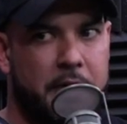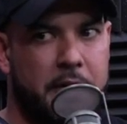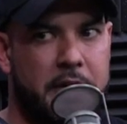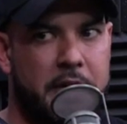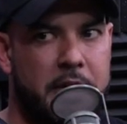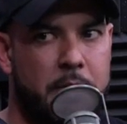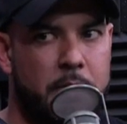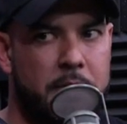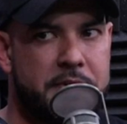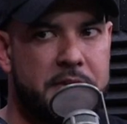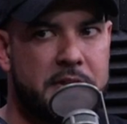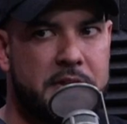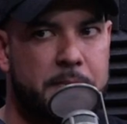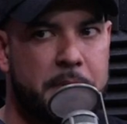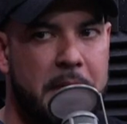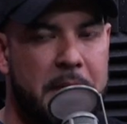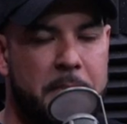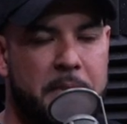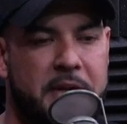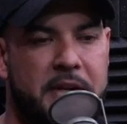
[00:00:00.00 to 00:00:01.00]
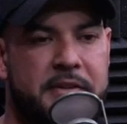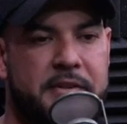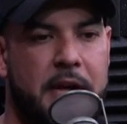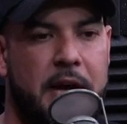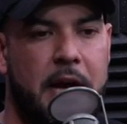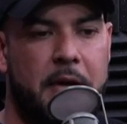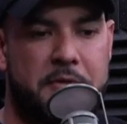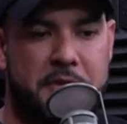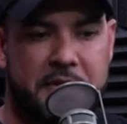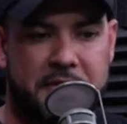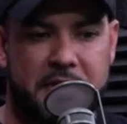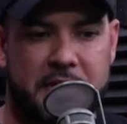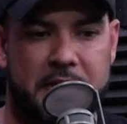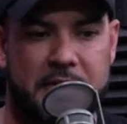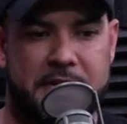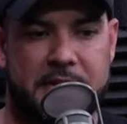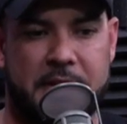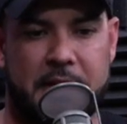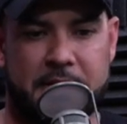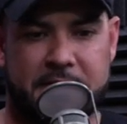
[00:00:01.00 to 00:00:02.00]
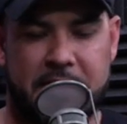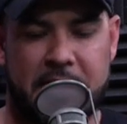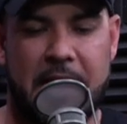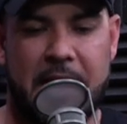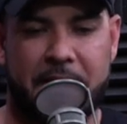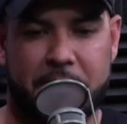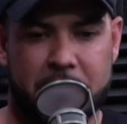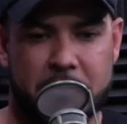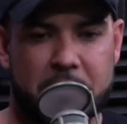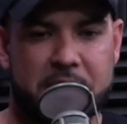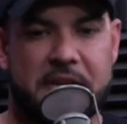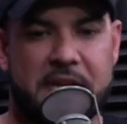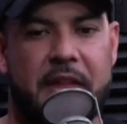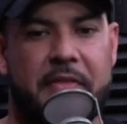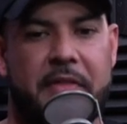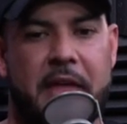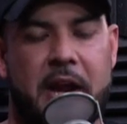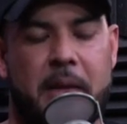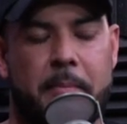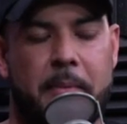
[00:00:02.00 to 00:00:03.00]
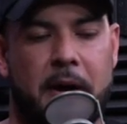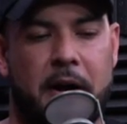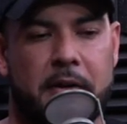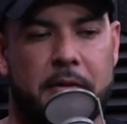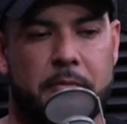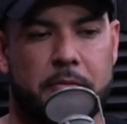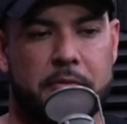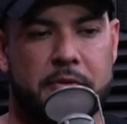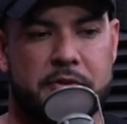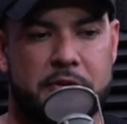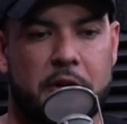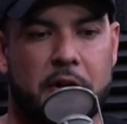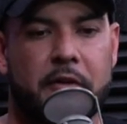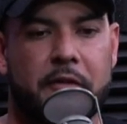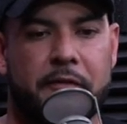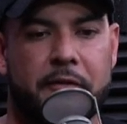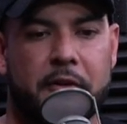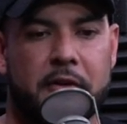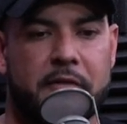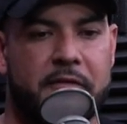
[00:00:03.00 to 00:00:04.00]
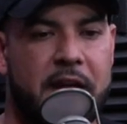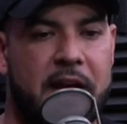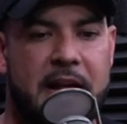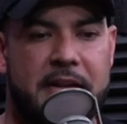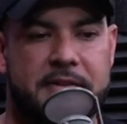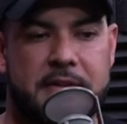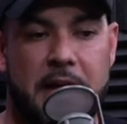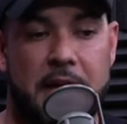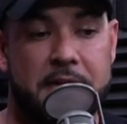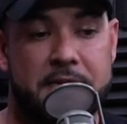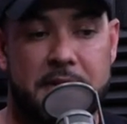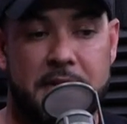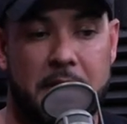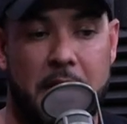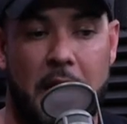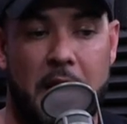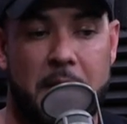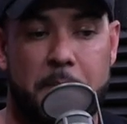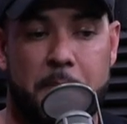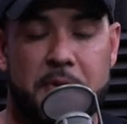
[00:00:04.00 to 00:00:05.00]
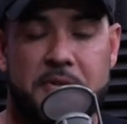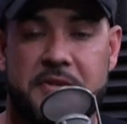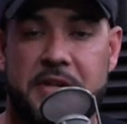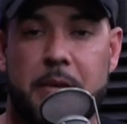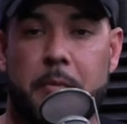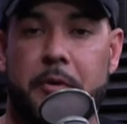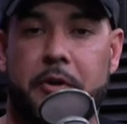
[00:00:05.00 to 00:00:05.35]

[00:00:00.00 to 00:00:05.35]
No. He was, and because I was just going to say after you said that about reserve for advanced, I'd say I'd proceed with